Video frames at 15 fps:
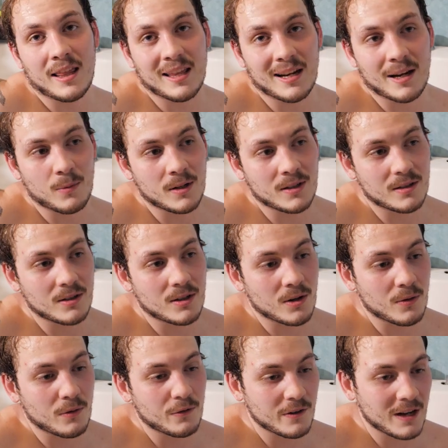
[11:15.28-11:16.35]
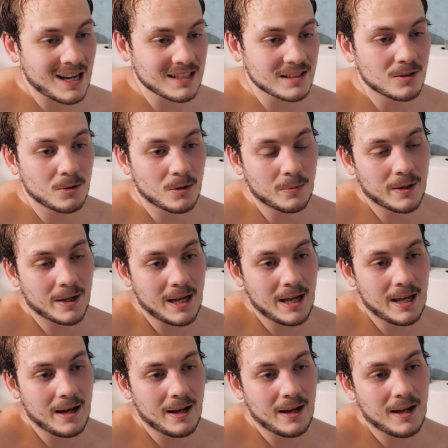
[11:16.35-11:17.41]
and then I will go fast to the
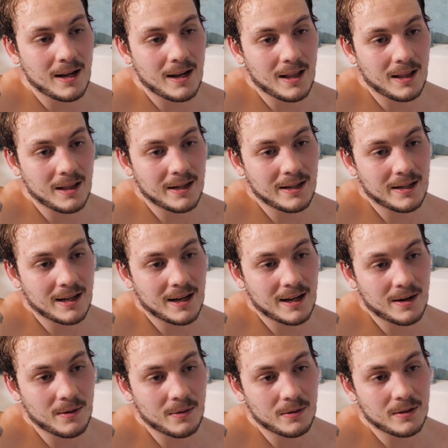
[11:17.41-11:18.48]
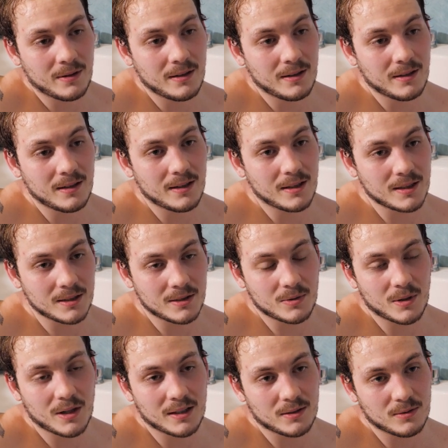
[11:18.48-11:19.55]
bed and lay down and
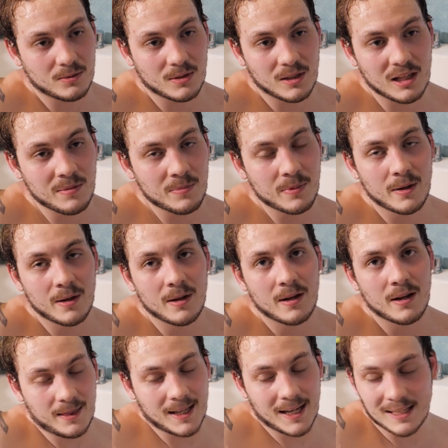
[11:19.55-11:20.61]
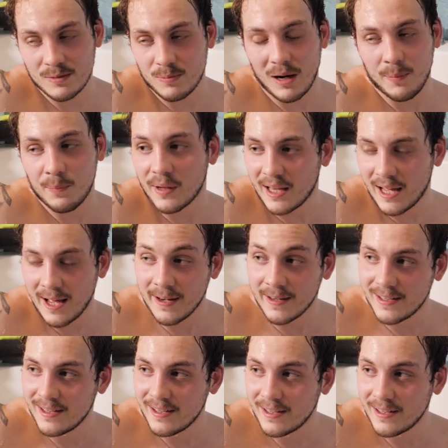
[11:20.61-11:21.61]
try to sleep. That's my plan.